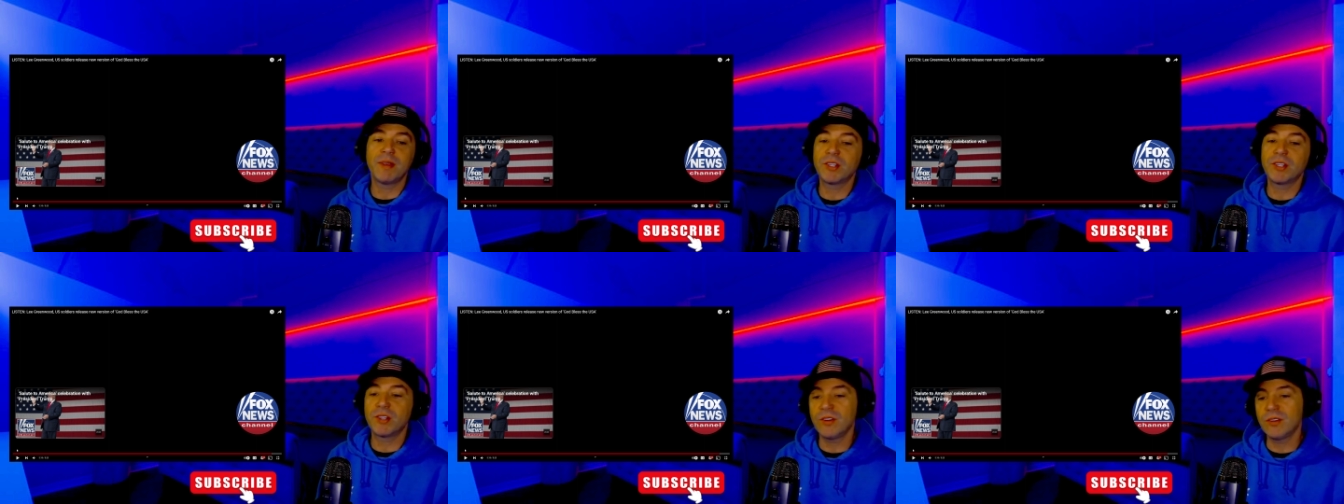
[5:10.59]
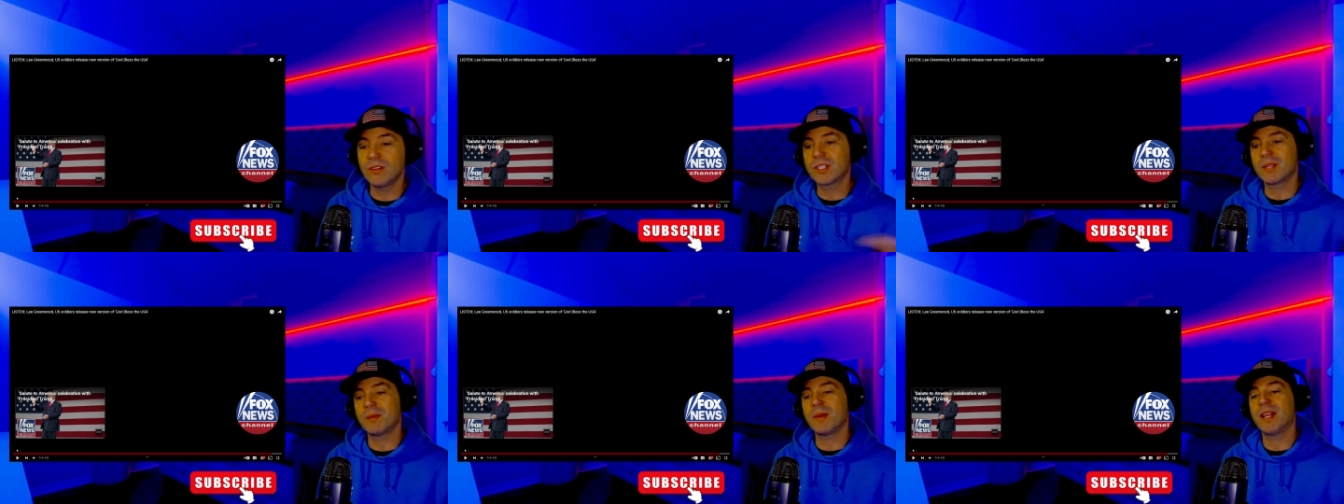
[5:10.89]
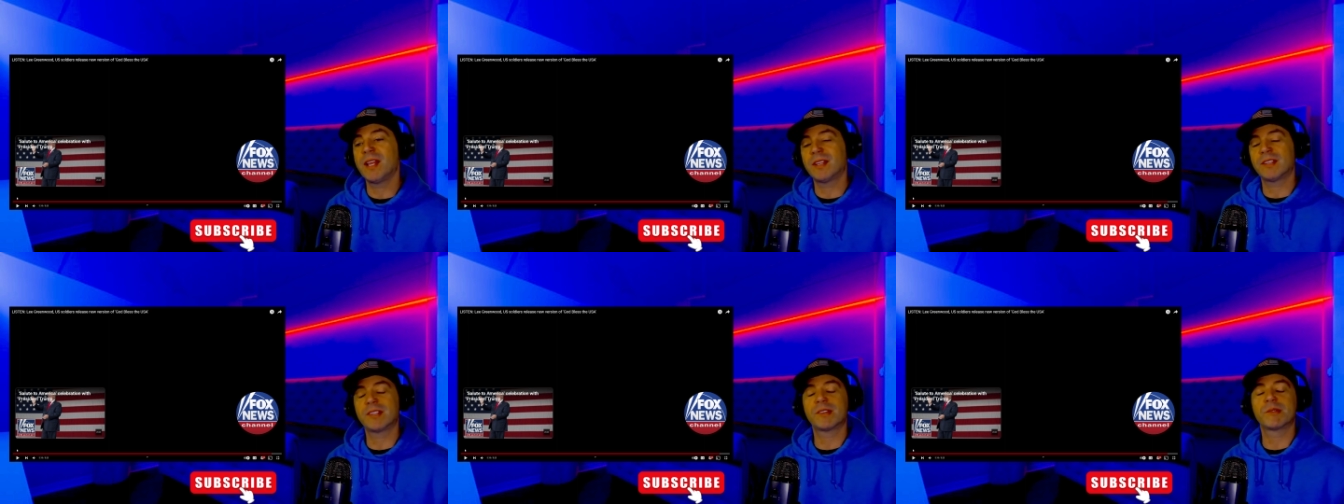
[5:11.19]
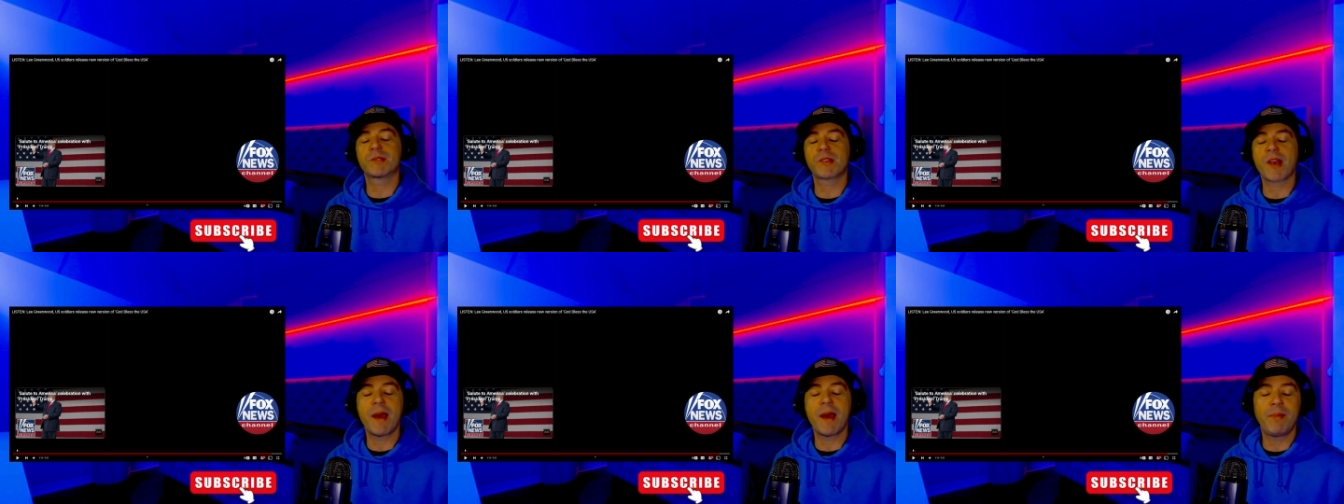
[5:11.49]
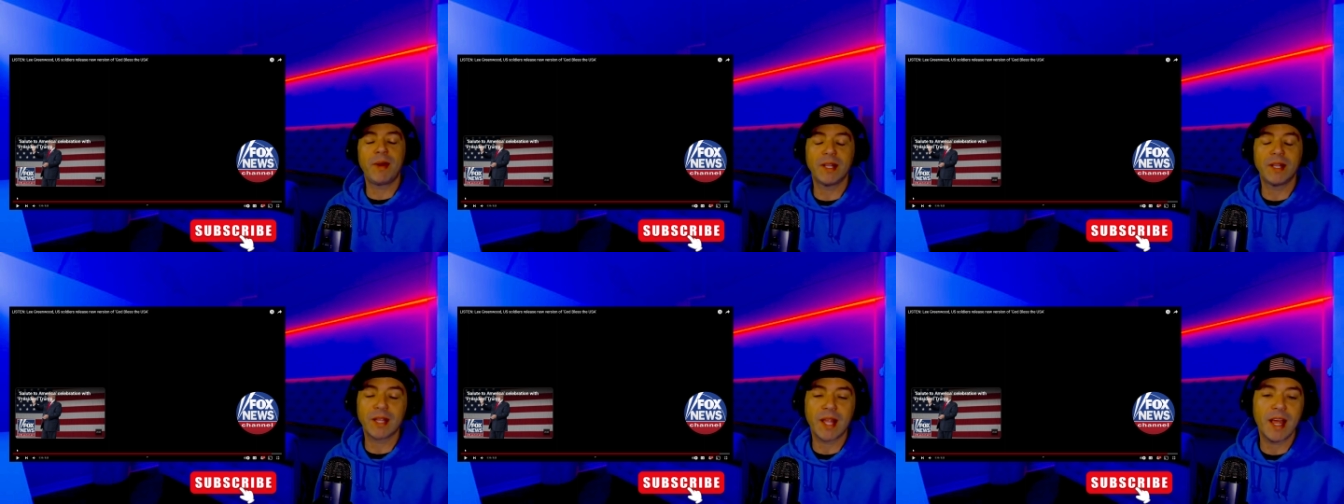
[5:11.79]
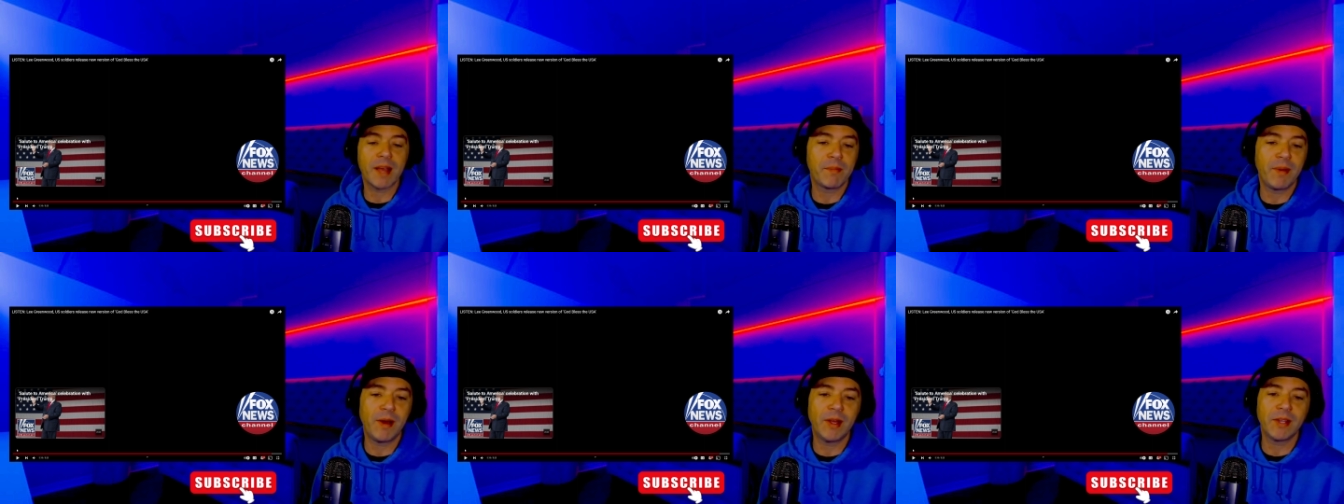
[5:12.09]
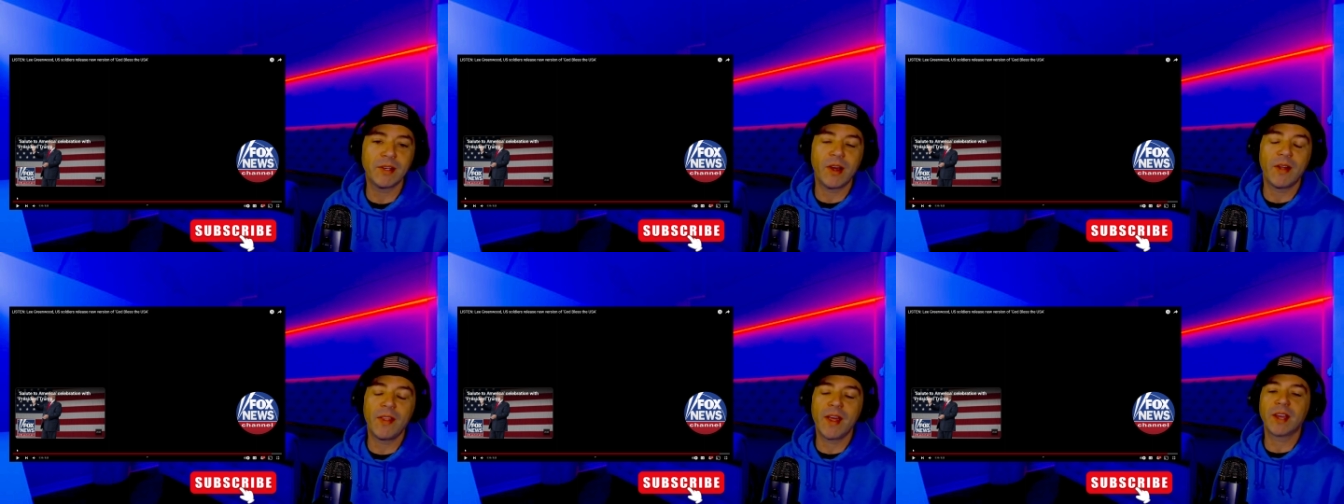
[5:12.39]
make sure you hit the subscribe button, like
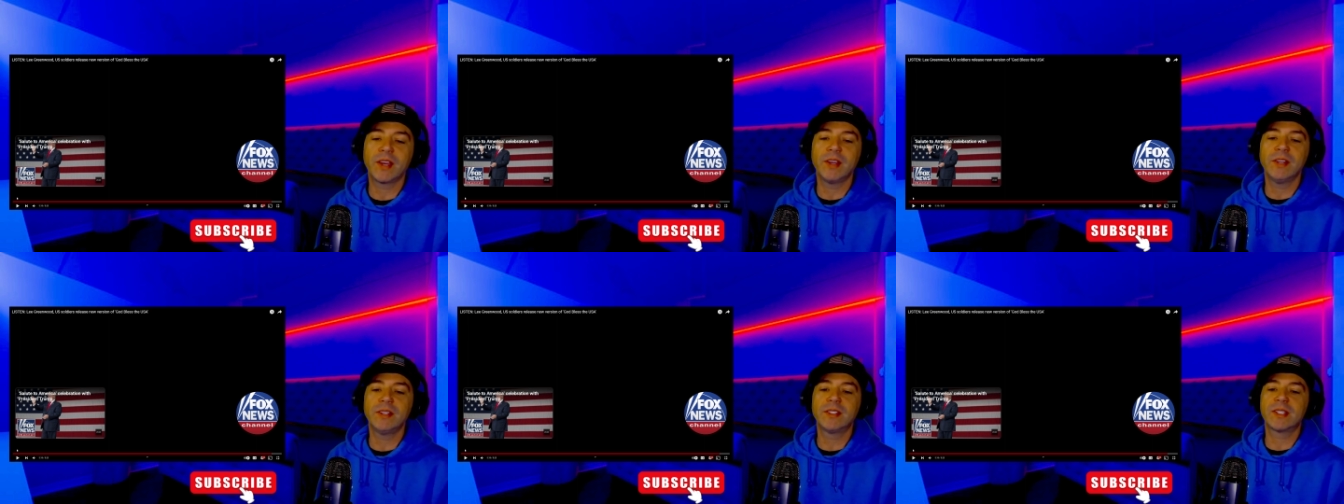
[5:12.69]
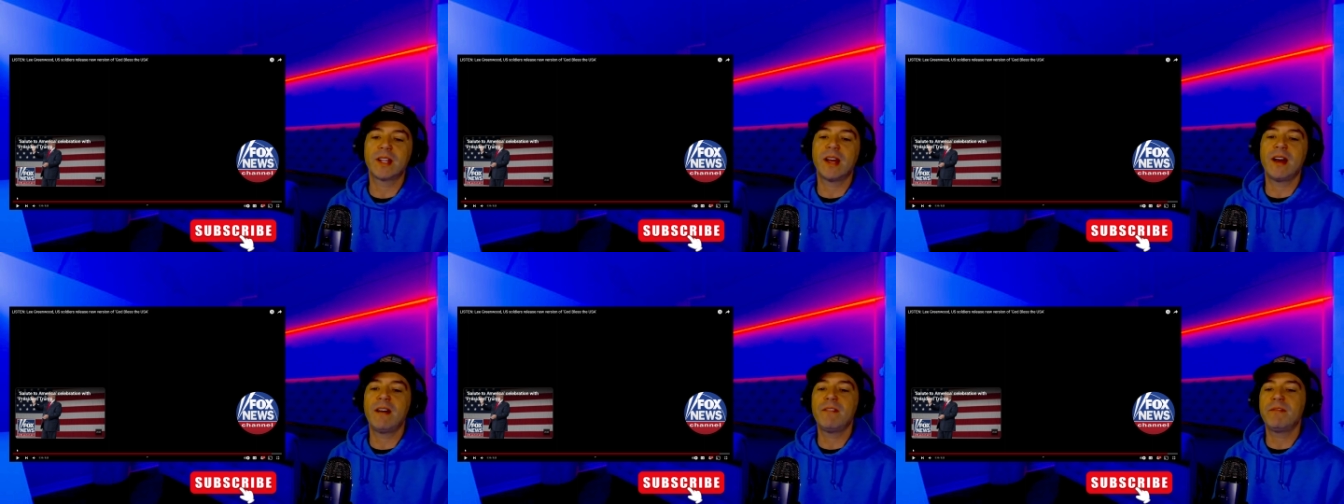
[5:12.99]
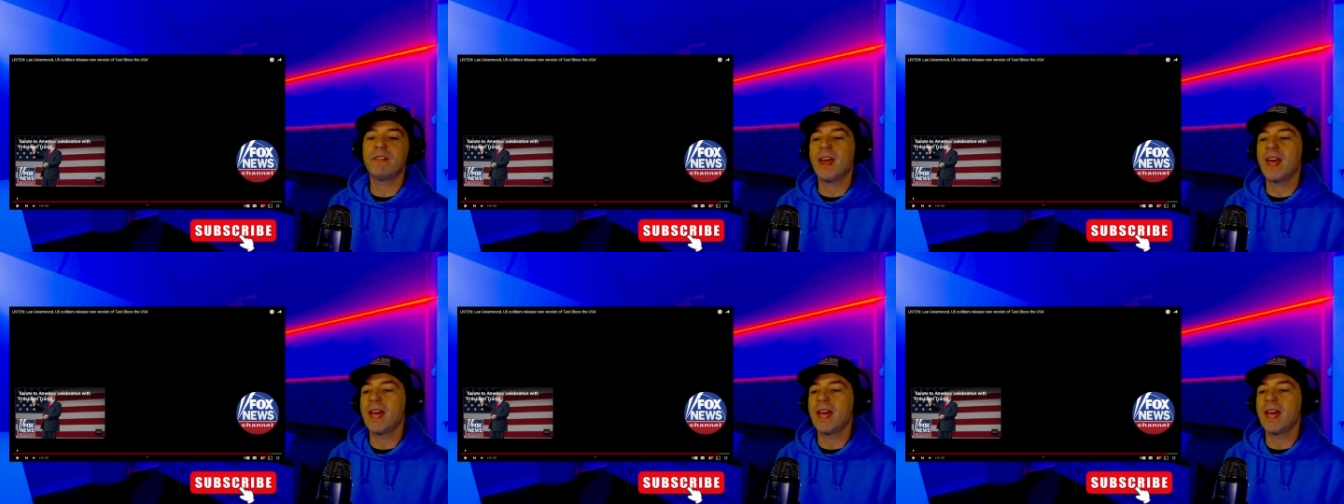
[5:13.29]
button, all that good stuff.